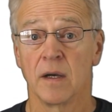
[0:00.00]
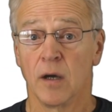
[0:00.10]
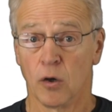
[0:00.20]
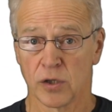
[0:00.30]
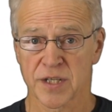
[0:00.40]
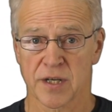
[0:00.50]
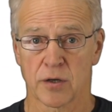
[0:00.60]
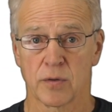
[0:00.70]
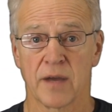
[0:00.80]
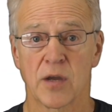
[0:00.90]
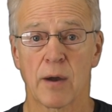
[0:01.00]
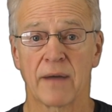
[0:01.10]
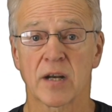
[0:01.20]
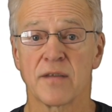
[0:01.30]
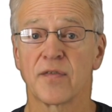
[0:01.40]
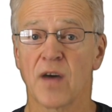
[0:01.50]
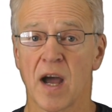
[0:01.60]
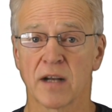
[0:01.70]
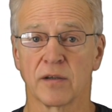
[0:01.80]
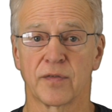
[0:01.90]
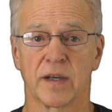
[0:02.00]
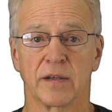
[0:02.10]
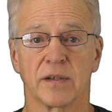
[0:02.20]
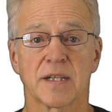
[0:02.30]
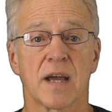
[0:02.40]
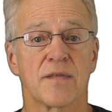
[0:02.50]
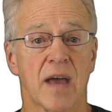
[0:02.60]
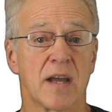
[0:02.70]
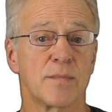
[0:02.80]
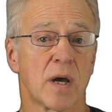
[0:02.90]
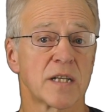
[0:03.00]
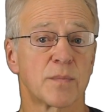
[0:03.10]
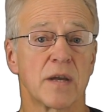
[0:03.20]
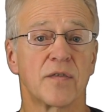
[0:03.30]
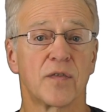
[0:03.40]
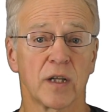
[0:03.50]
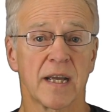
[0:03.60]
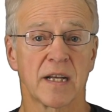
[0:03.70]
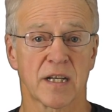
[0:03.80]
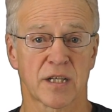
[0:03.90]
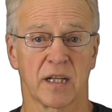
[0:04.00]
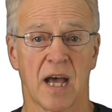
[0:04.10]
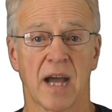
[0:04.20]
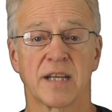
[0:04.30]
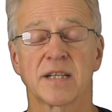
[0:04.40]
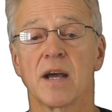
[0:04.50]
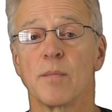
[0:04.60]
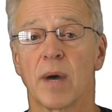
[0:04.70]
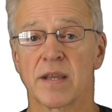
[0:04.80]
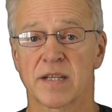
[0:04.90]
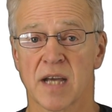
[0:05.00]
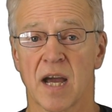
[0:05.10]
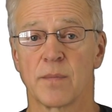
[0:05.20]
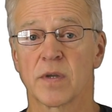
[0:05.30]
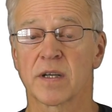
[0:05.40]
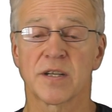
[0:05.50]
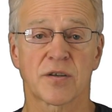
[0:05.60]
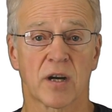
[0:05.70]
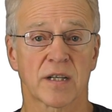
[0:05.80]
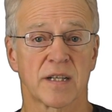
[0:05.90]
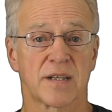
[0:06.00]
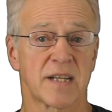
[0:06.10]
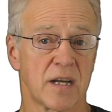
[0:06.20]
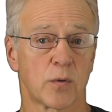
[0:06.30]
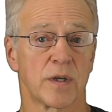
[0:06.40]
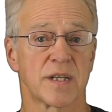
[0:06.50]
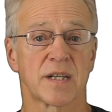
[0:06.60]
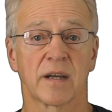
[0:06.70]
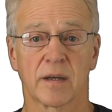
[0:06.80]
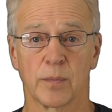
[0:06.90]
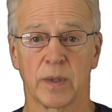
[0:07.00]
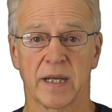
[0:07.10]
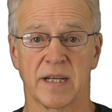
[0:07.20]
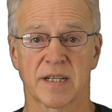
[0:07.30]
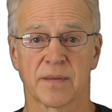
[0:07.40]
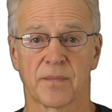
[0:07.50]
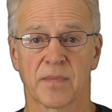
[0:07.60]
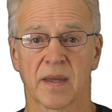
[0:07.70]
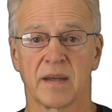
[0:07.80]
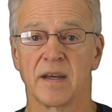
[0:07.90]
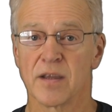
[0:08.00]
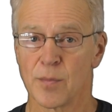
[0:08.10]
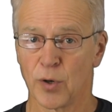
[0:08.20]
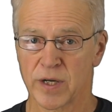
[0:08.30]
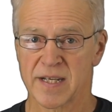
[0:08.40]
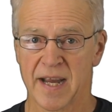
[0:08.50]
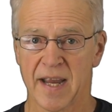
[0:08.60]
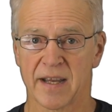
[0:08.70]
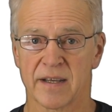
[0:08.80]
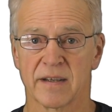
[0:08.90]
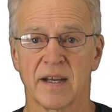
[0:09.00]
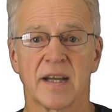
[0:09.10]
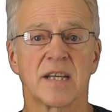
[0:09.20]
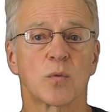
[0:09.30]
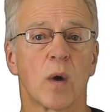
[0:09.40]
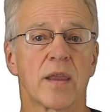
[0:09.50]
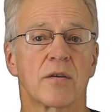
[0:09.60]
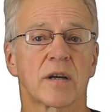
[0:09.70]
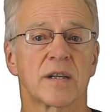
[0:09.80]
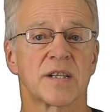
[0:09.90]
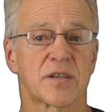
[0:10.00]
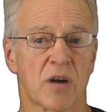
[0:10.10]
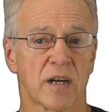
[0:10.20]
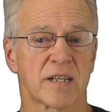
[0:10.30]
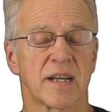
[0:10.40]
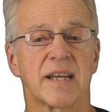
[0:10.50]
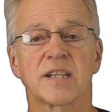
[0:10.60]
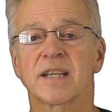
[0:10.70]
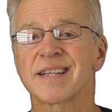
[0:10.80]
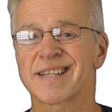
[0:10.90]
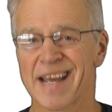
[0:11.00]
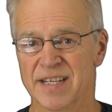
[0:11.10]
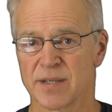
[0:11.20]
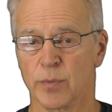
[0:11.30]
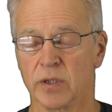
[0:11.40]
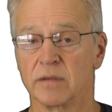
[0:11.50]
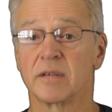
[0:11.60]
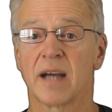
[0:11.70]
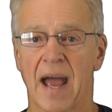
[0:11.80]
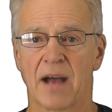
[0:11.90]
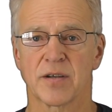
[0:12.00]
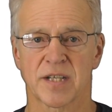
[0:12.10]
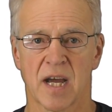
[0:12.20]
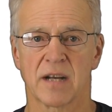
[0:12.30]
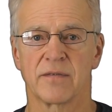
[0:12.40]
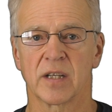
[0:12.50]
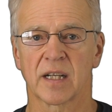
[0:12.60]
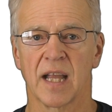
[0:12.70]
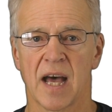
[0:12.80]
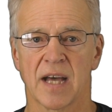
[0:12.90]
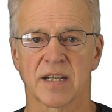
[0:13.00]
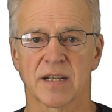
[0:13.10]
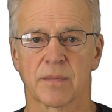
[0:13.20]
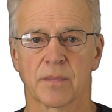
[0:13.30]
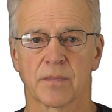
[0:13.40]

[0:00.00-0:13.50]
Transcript: Also, if you have any final fields, they must be fully initialized by the time the constructor sequence completes. The point here is whether a constructor is accessible outside of the class.